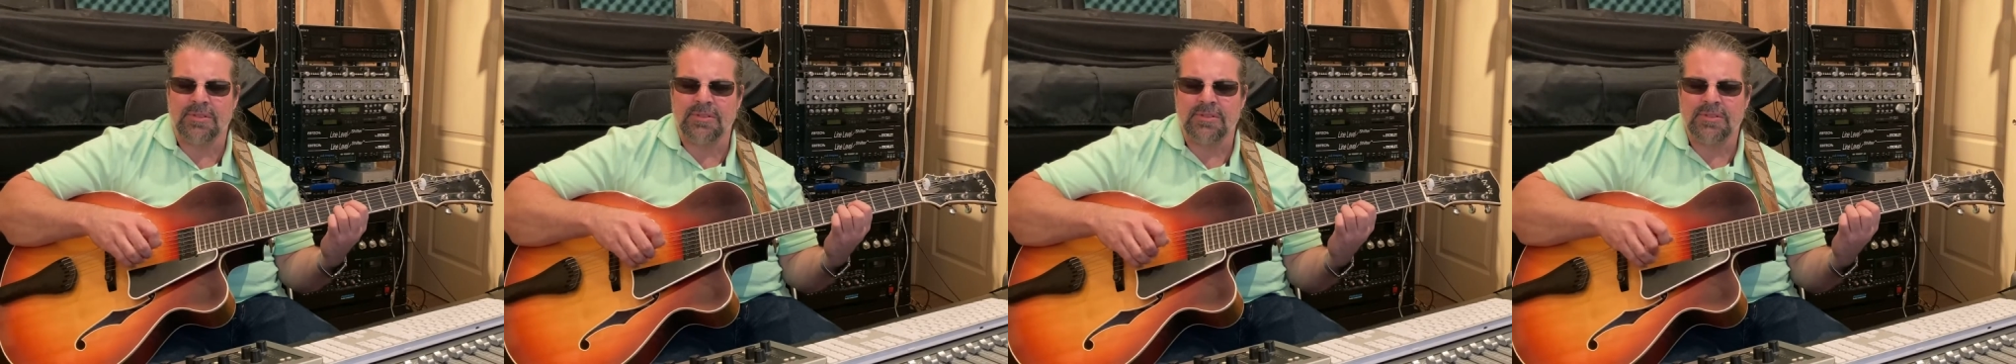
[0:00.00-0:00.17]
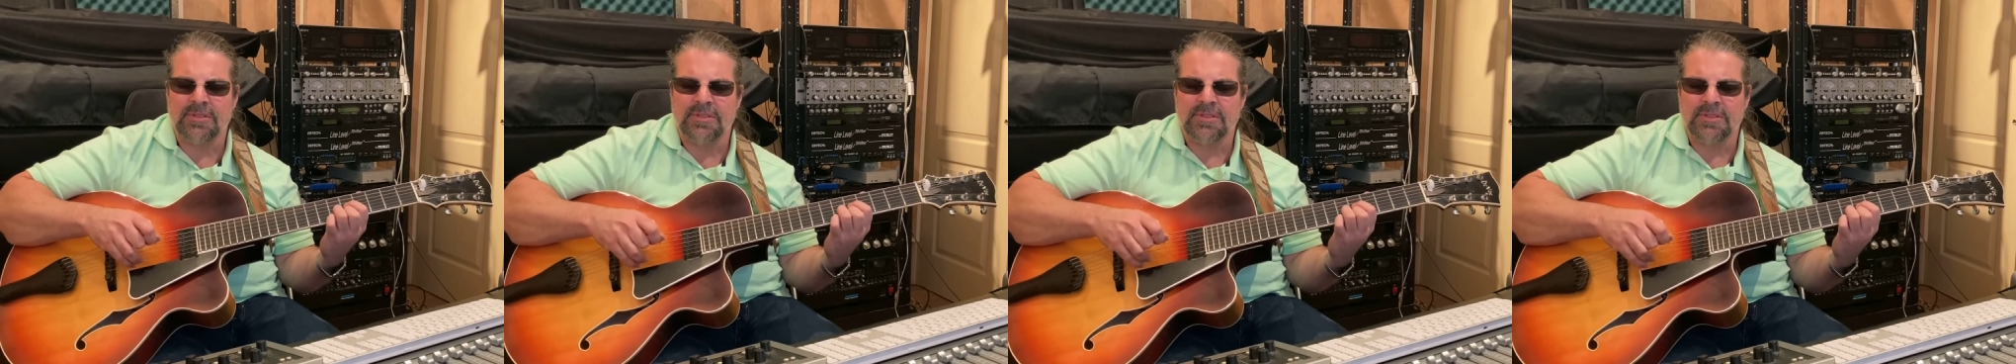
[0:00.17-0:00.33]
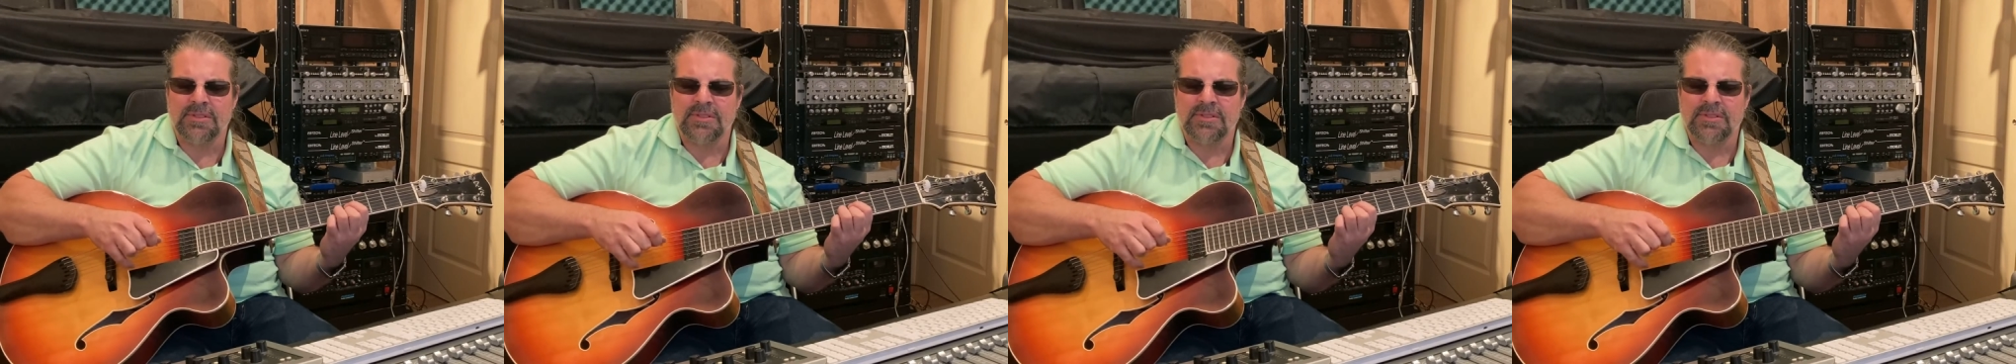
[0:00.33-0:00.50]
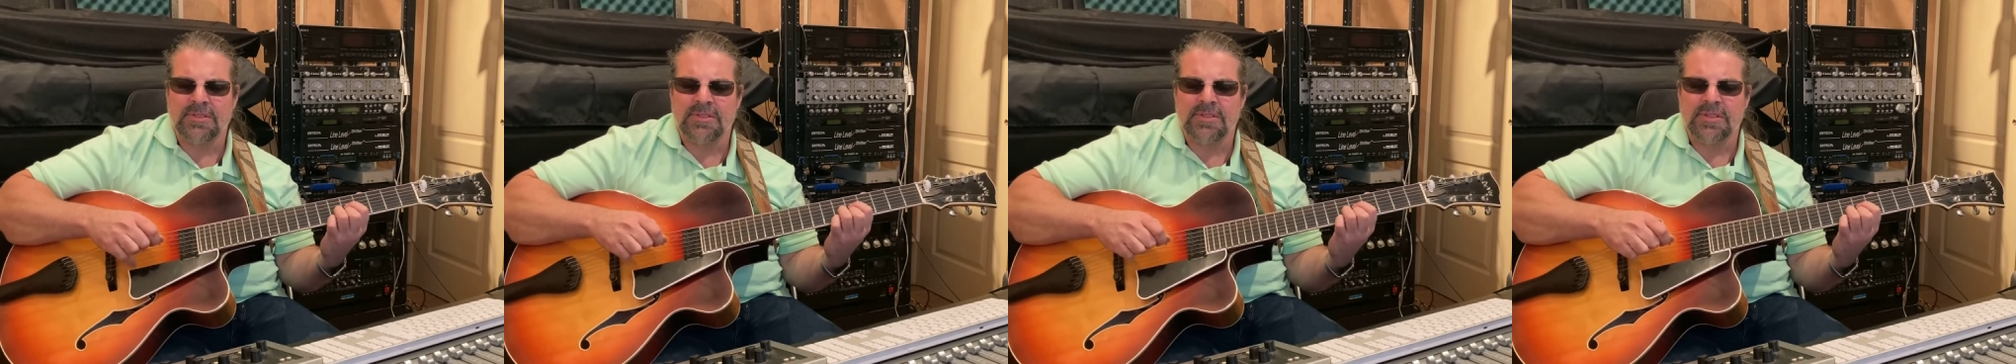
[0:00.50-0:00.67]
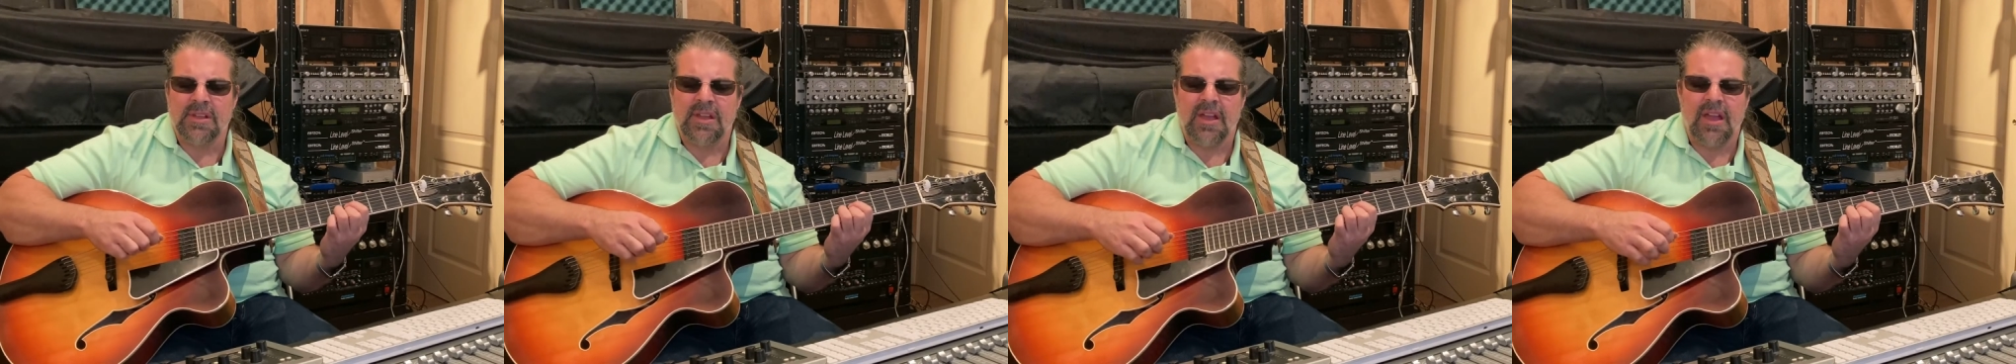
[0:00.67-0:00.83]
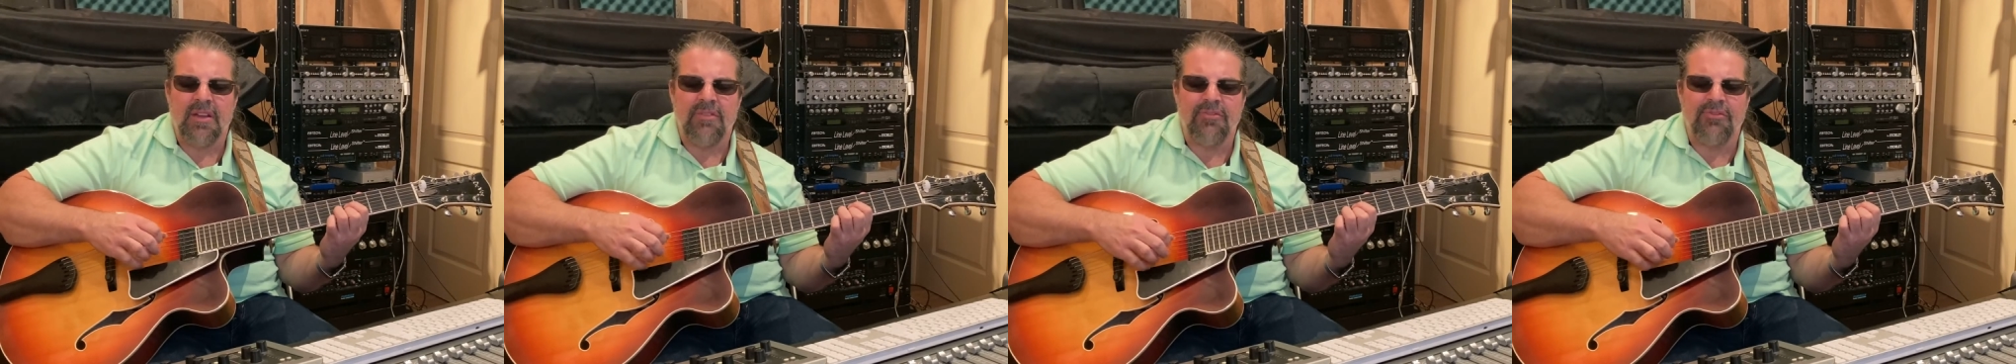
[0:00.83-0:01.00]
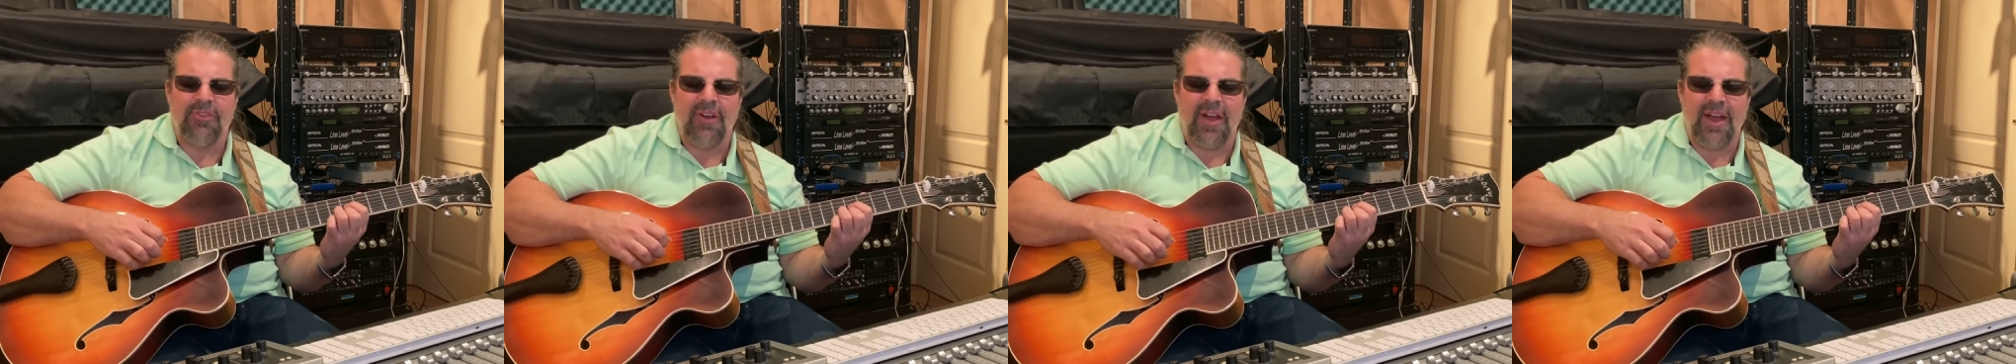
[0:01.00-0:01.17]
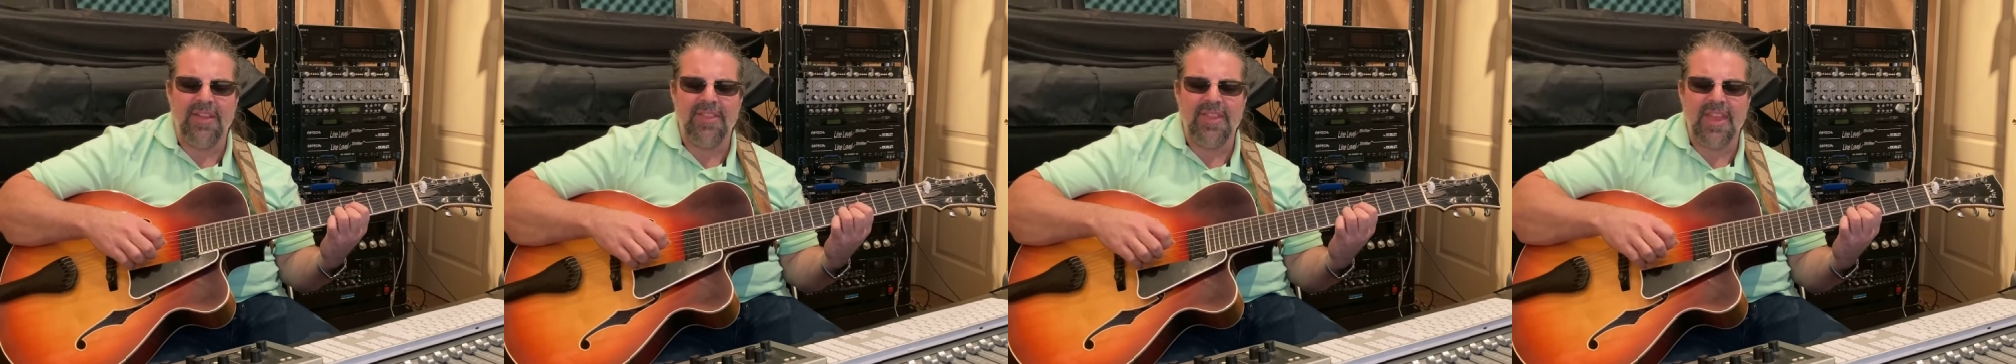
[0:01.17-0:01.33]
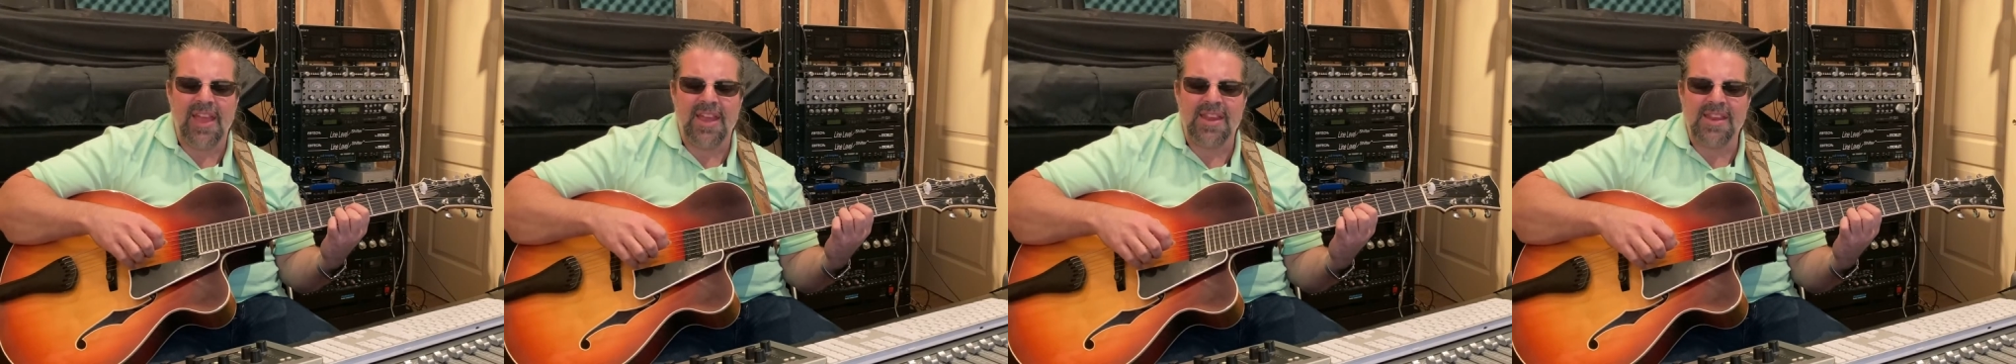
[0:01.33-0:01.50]
and
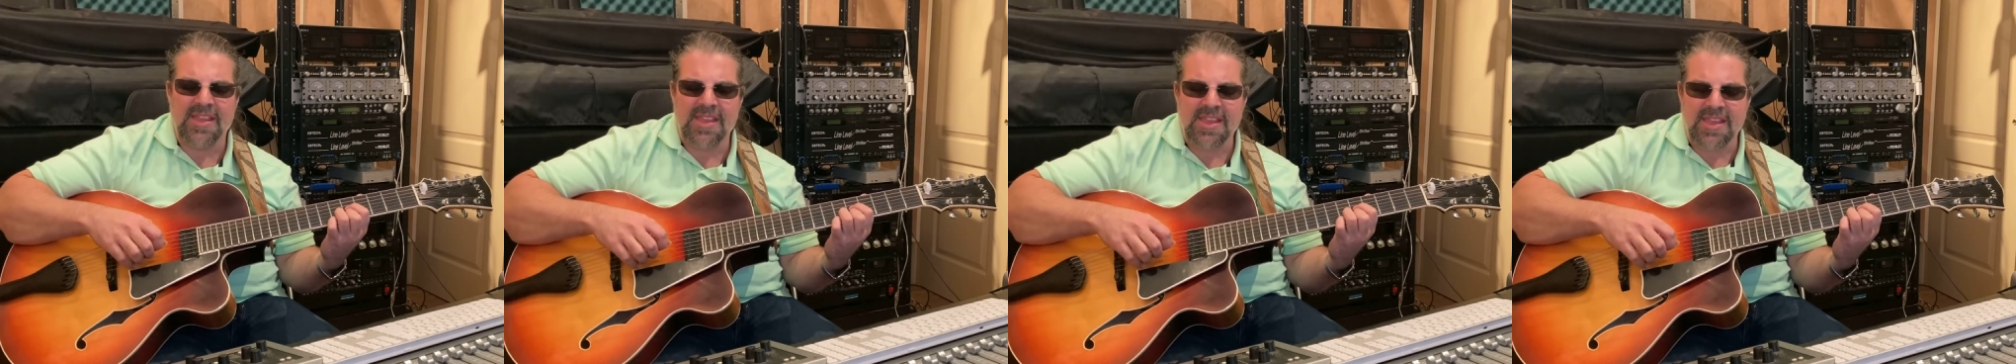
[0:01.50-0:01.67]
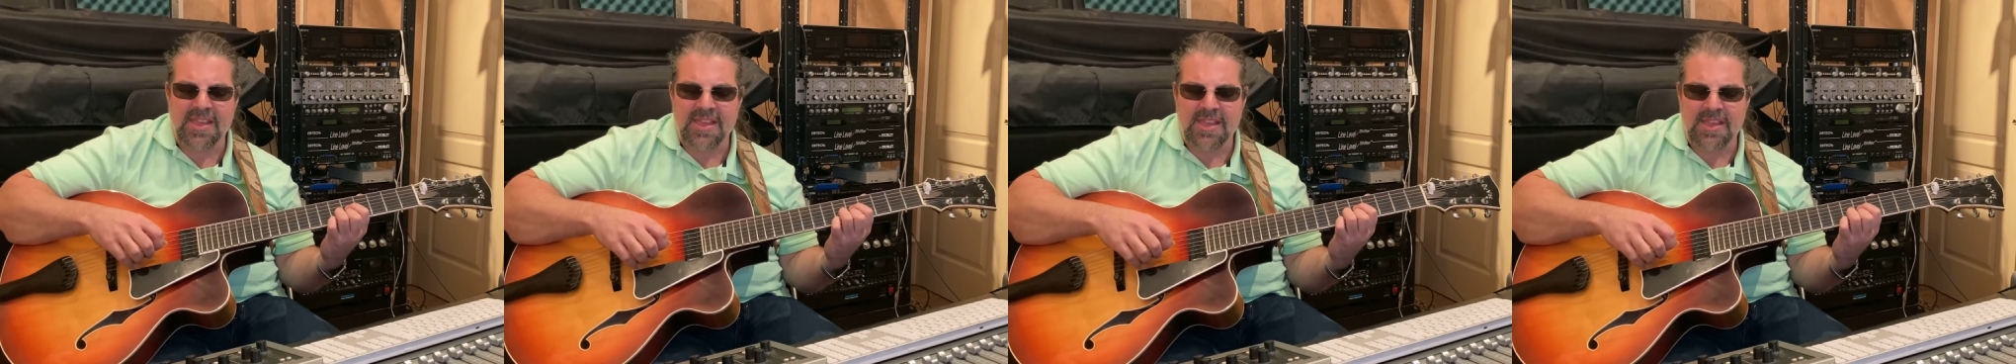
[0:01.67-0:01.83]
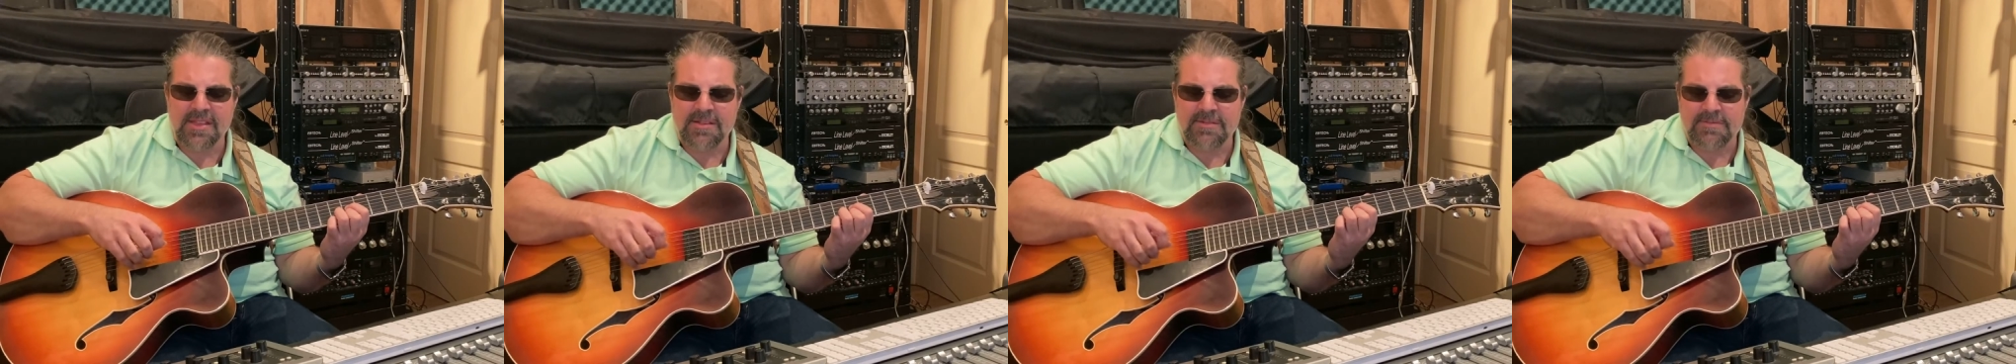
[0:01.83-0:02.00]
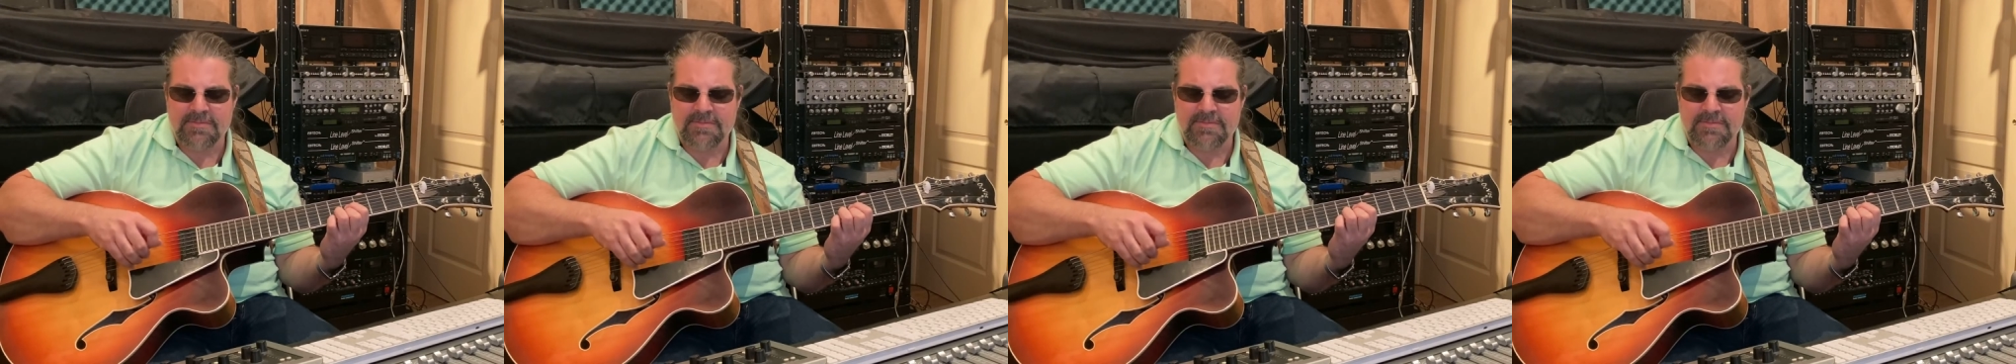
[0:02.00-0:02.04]
find that E,